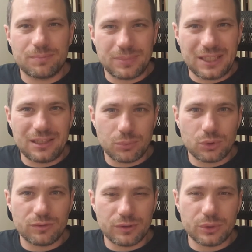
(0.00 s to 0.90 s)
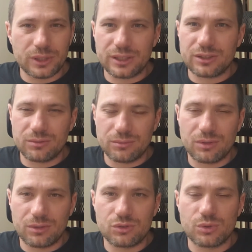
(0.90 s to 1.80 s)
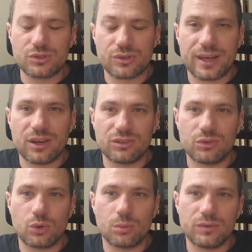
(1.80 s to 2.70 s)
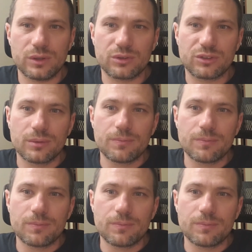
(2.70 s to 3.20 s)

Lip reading: people voting, like 200,000 normal votes.